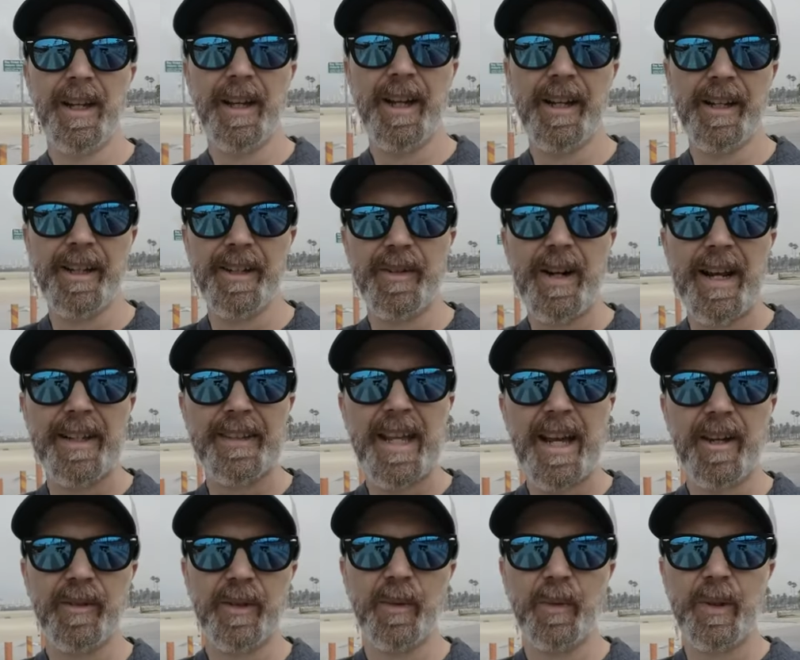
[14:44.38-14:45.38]
Okay, right
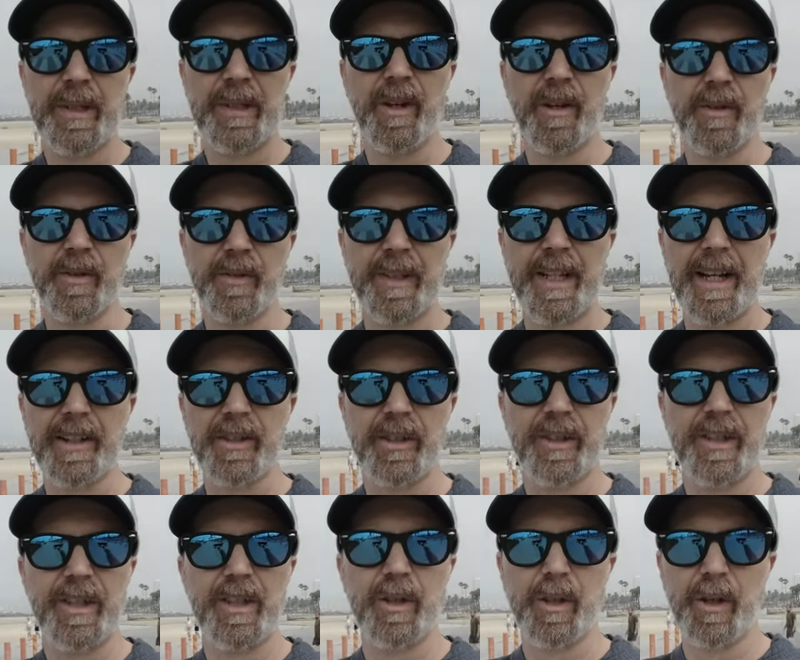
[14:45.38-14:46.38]
now the wind noise
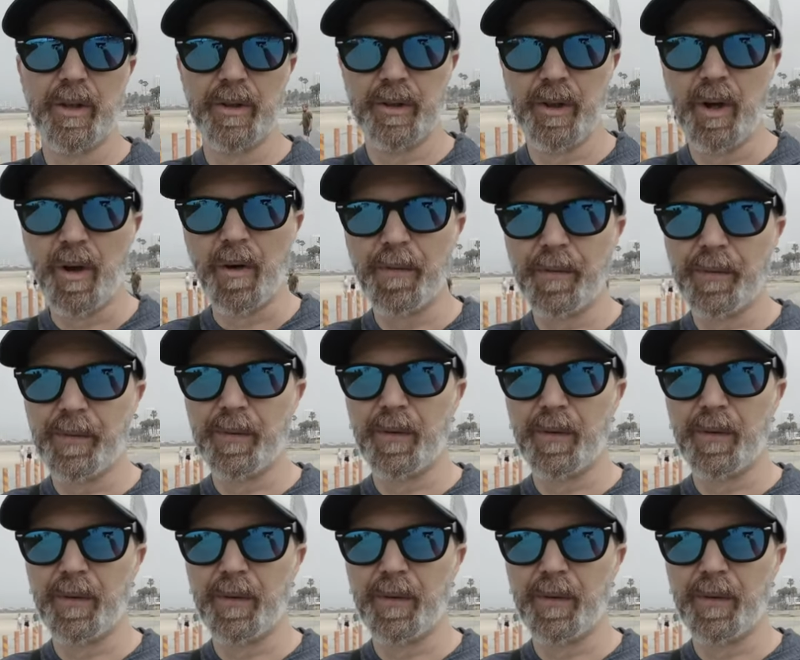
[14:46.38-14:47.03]
reduction is turned off